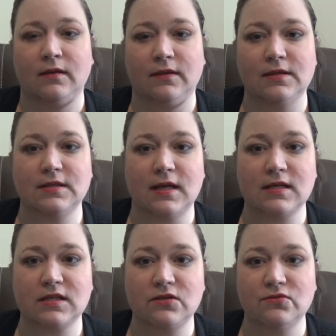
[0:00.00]
this
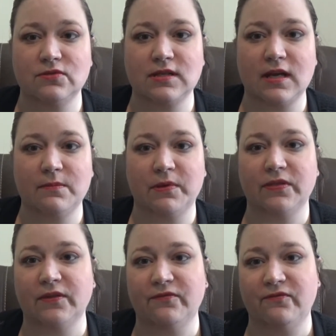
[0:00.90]
next Tuesday, but
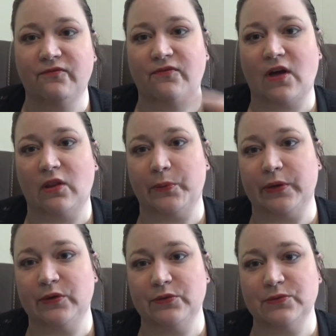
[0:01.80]
the following
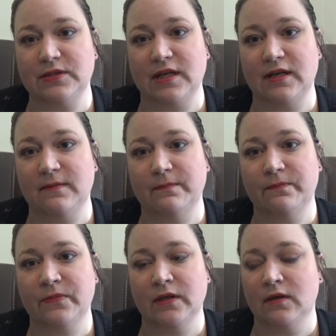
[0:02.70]
Tuesday.
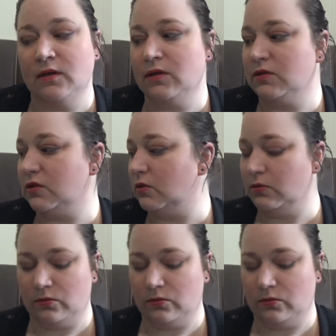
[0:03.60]
So,